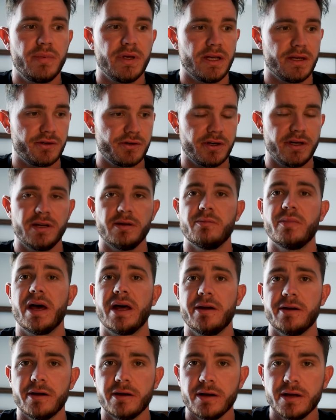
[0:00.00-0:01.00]
being treated
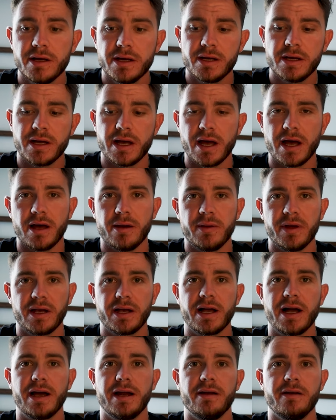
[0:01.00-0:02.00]
better um, and
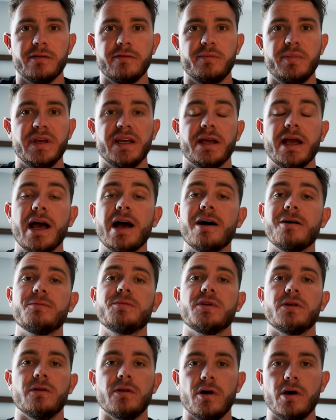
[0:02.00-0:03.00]
kind of being
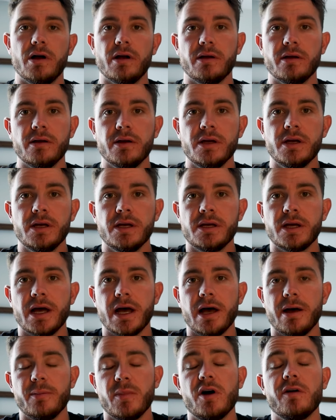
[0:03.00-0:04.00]
helped along,
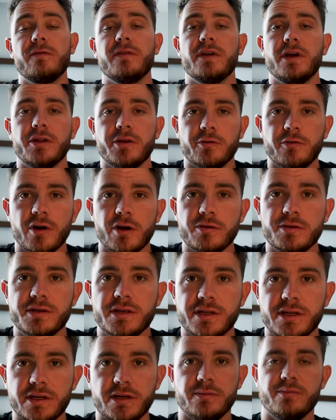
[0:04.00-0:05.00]
um, hopefully on the road
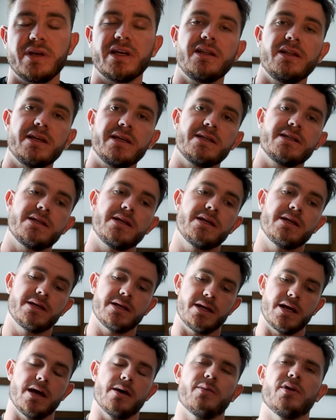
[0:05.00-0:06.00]
to the big leagues,
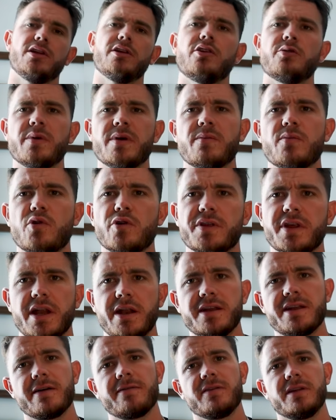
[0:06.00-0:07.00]
um, a little bit more
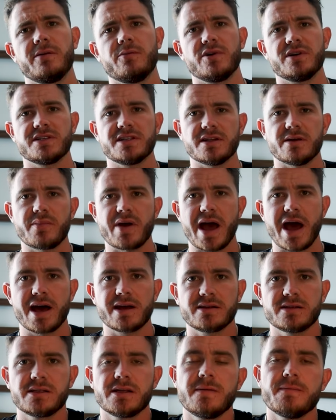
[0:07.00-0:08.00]
than definitely was in the
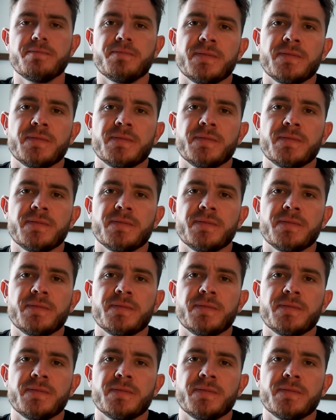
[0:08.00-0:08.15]
past.